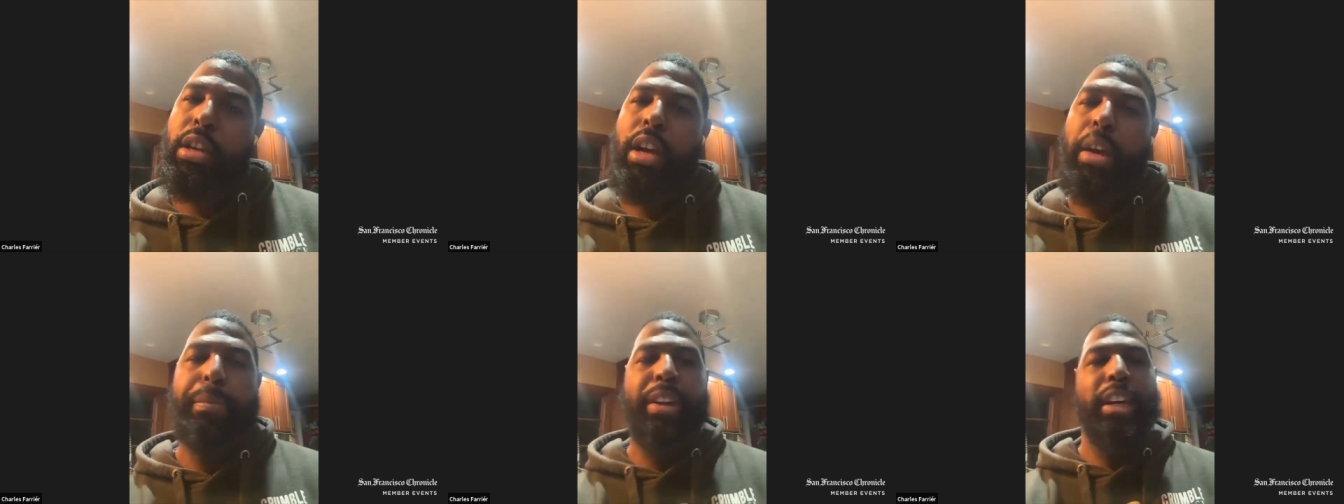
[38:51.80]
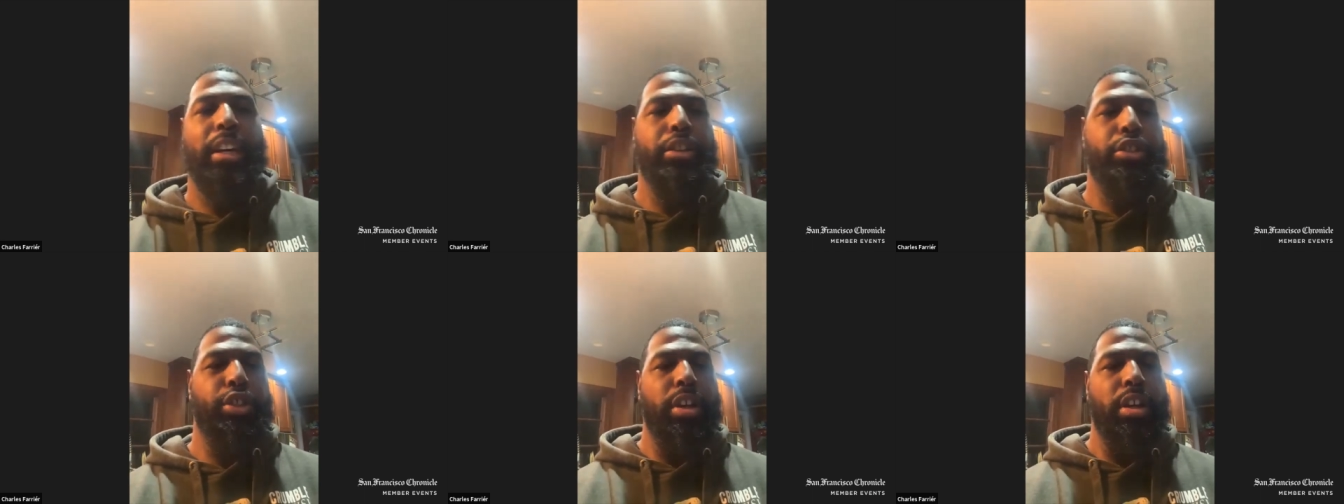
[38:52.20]
Okay.
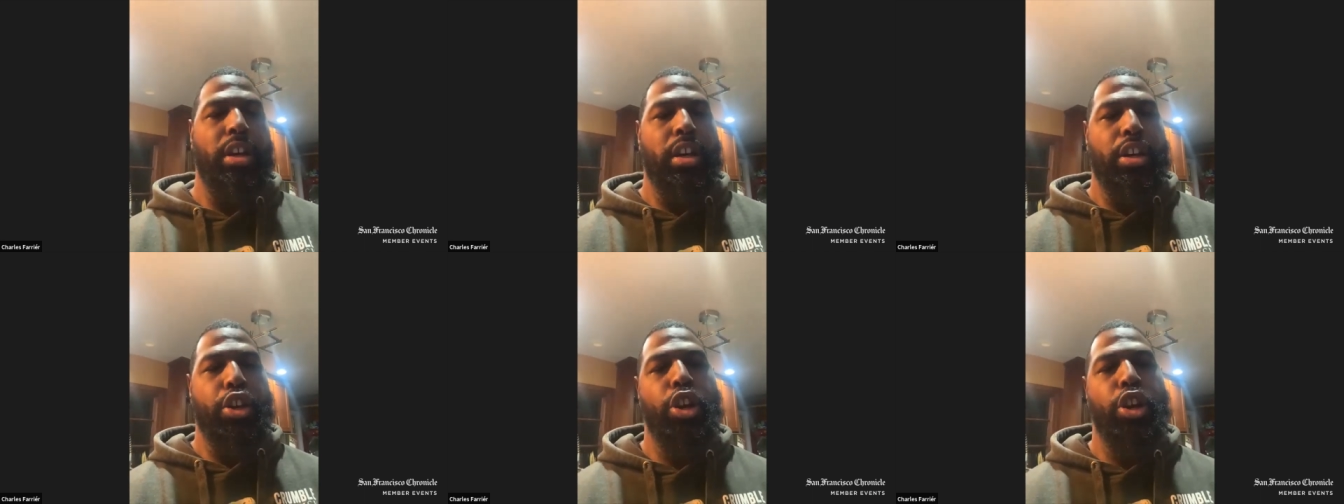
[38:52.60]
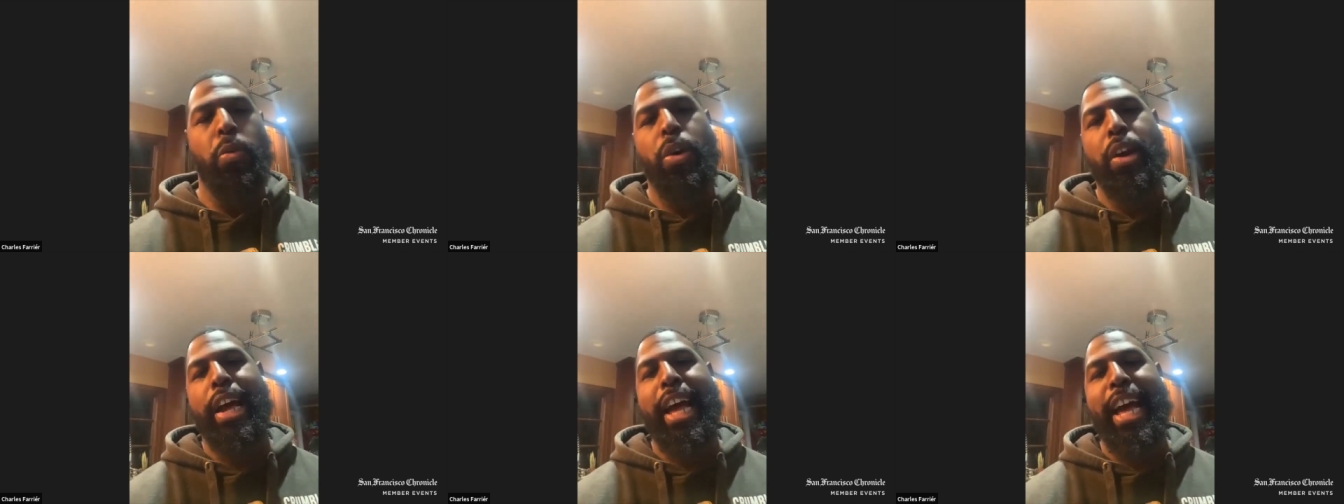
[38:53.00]

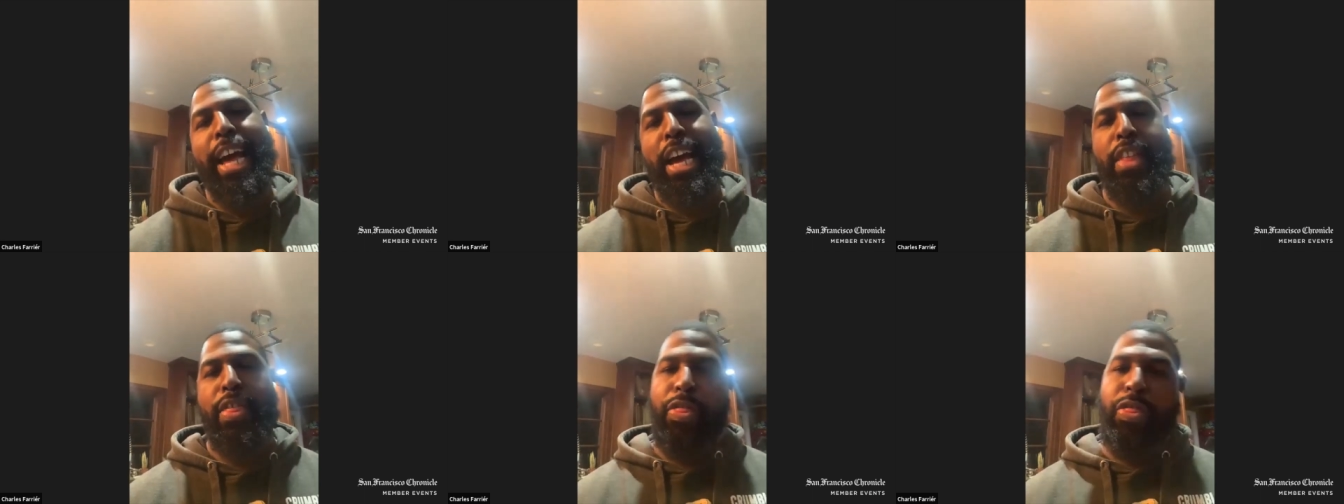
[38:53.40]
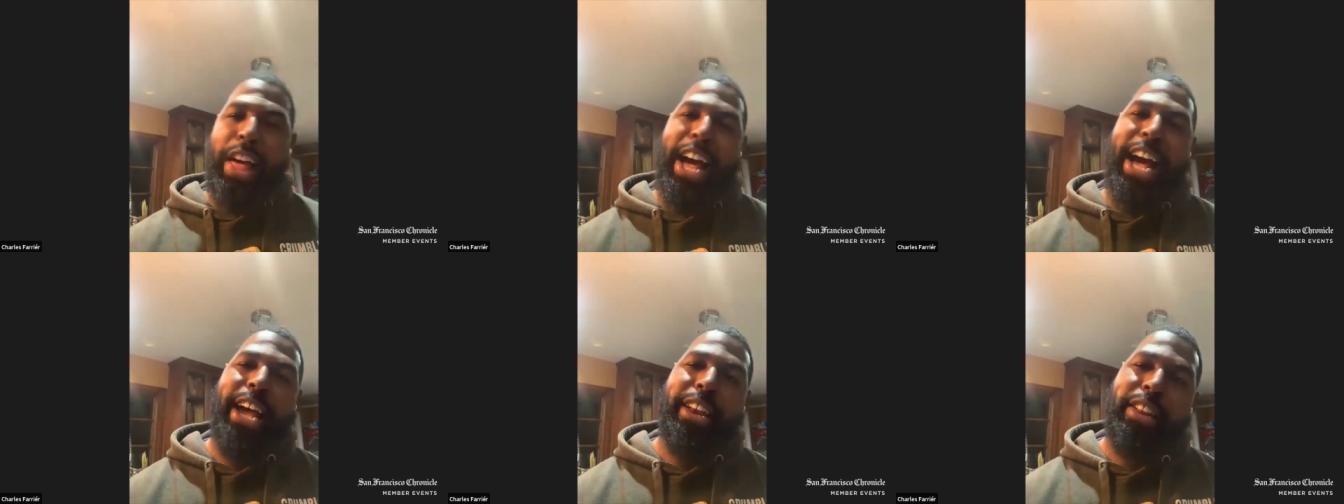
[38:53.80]
Because you don't
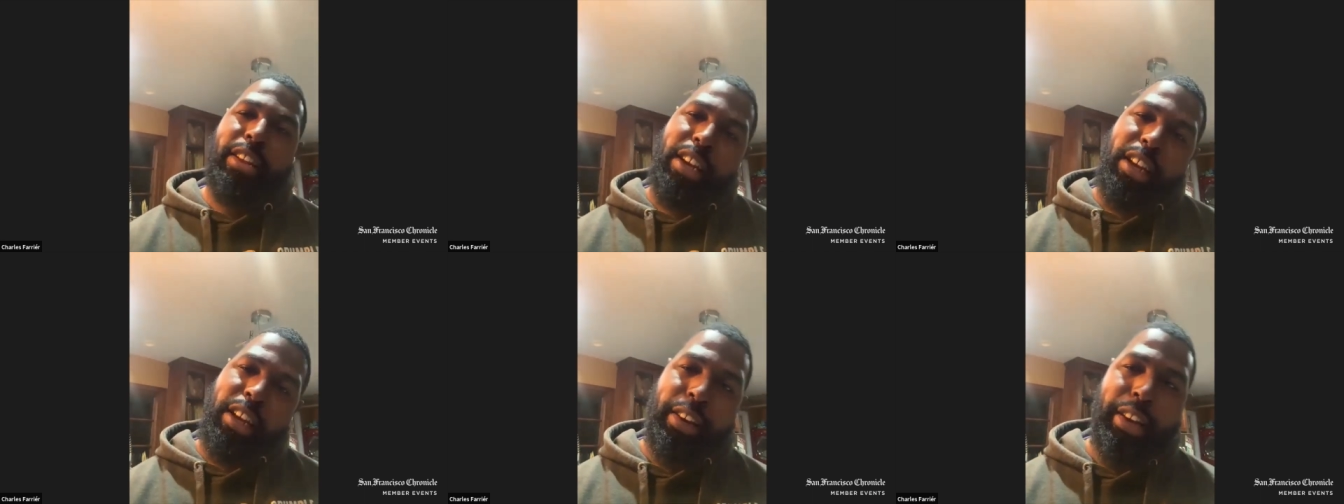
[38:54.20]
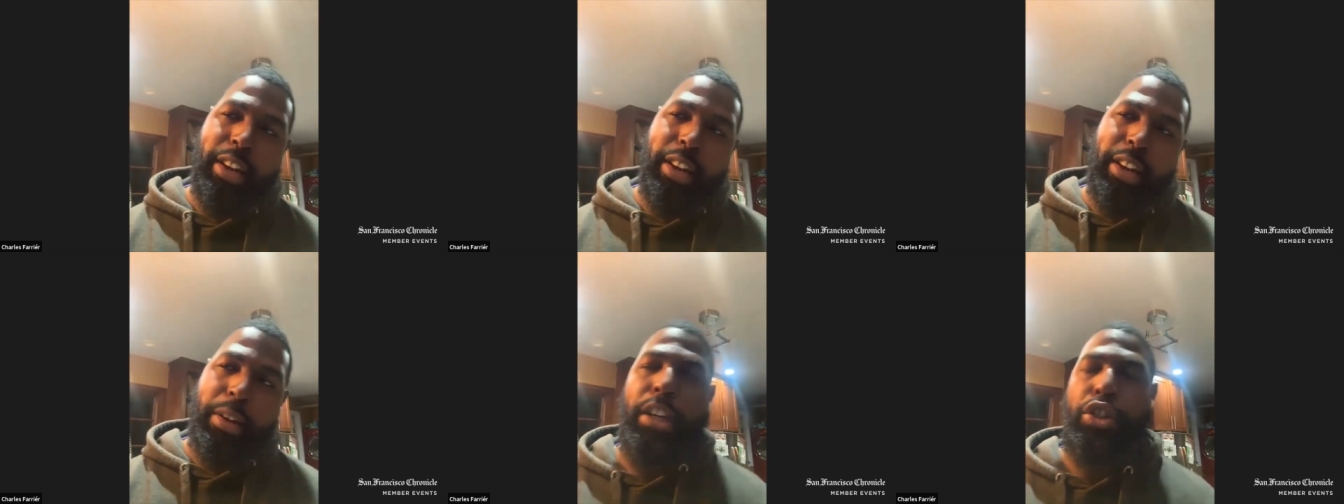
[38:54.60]
want to add
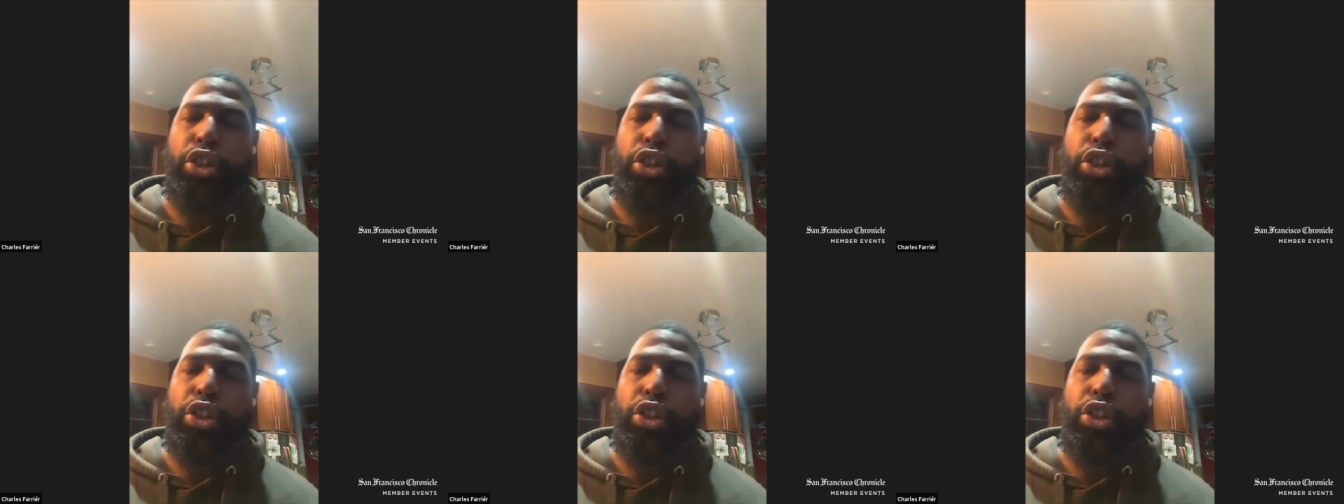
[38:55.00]
that